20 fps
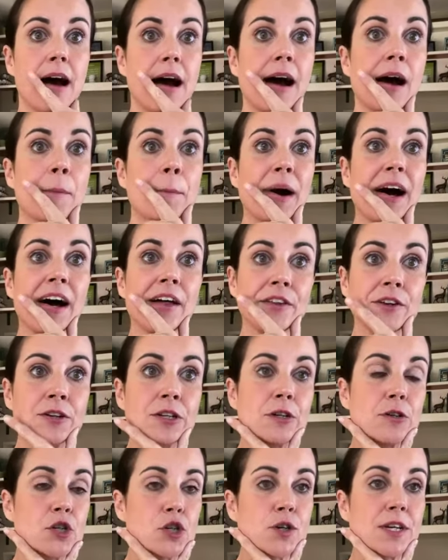Um, other
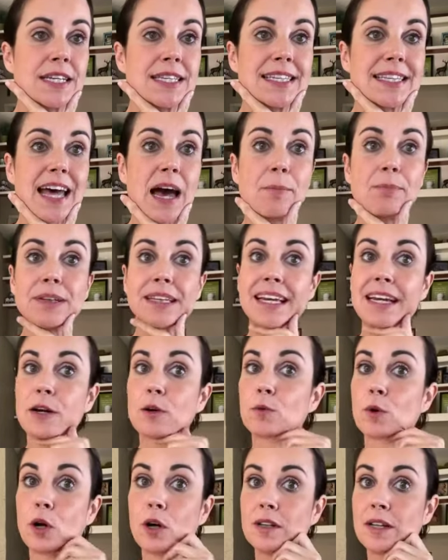nutrients that play
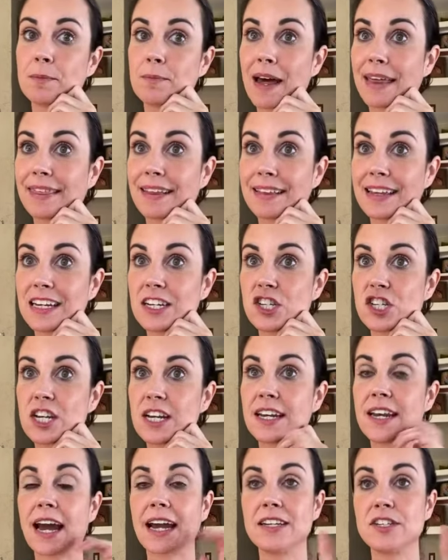a role in
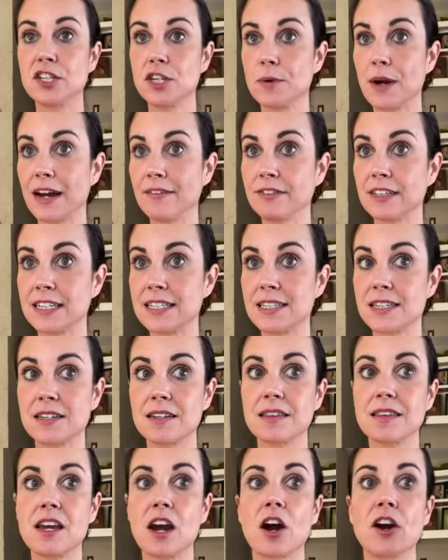methylation, I do have listed
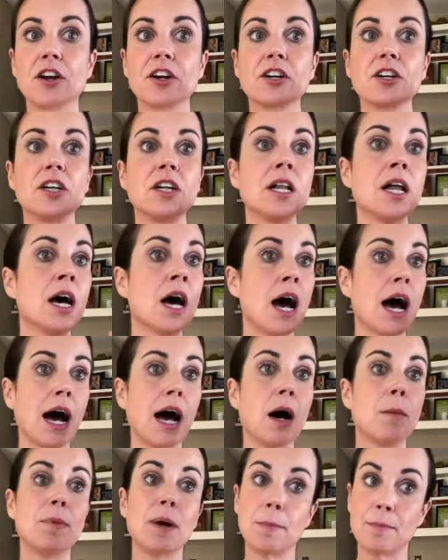in the article,
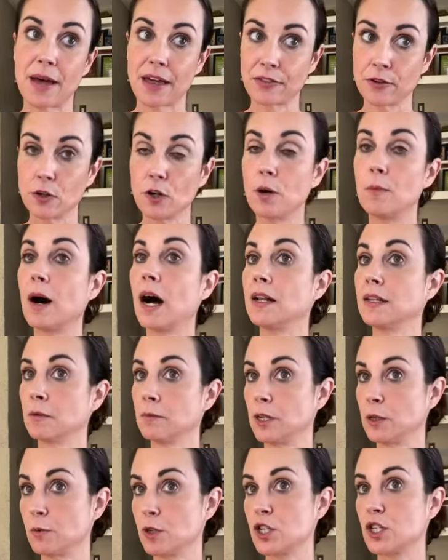uh, but
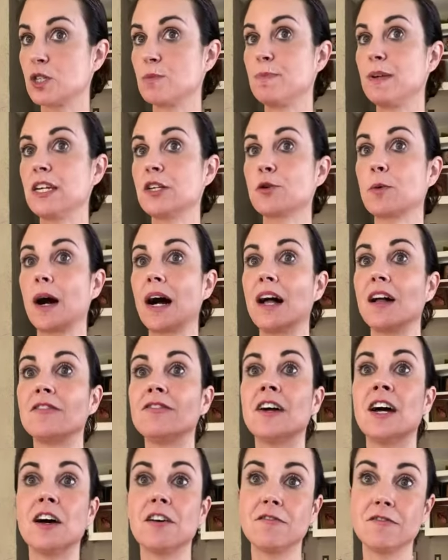methylcobalamin, which is
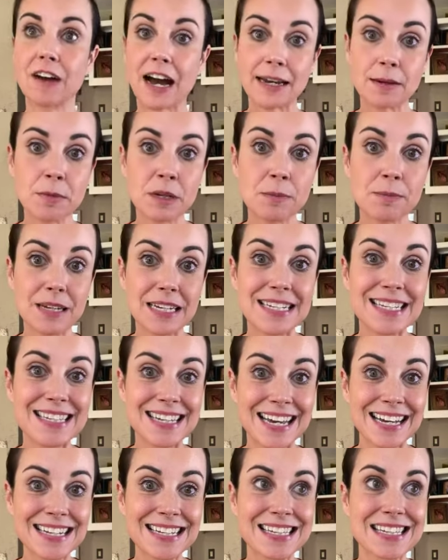B12, vitamin
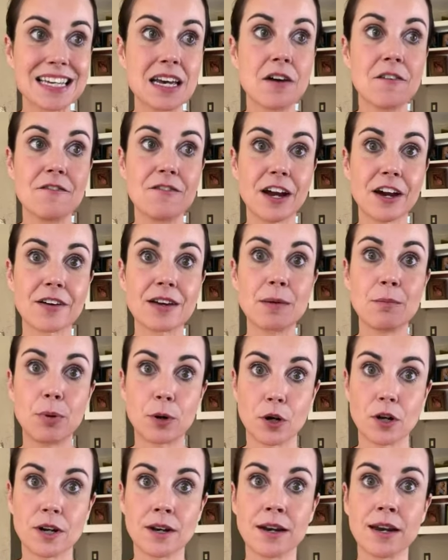B6, very
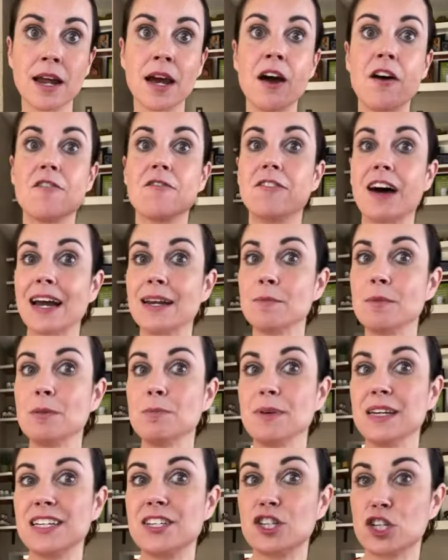important,
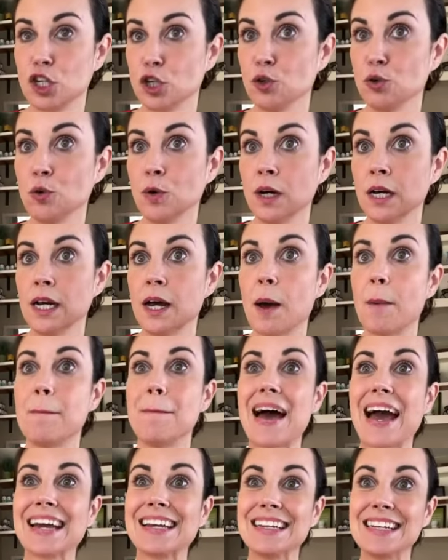vitamin B2,
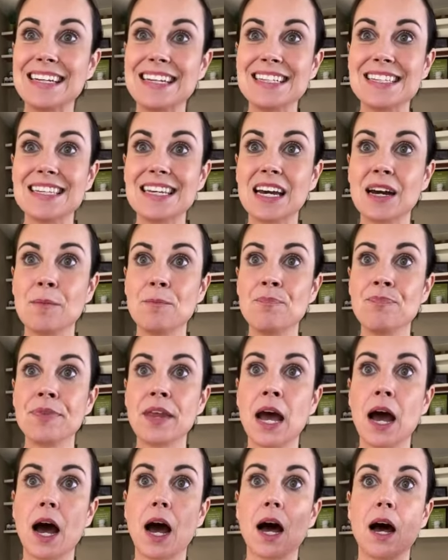magnesium,
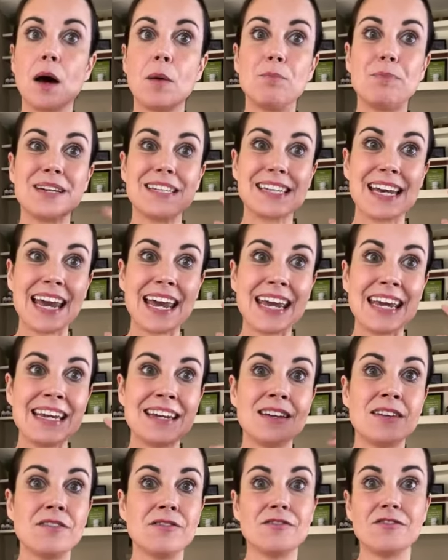uh,
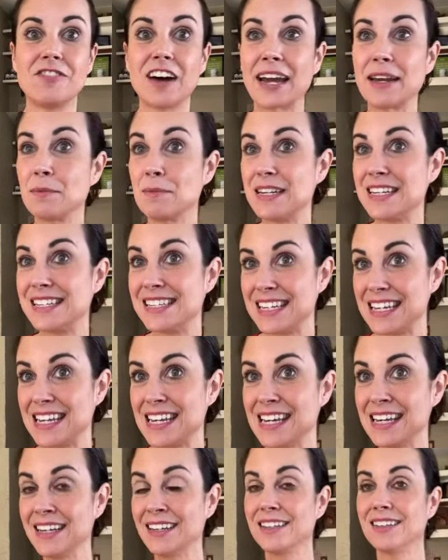betaine, vitamin
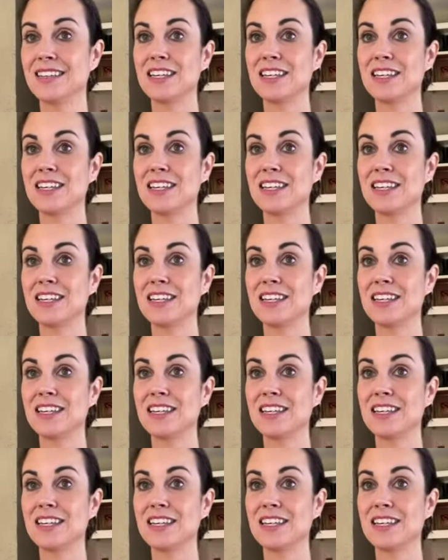D.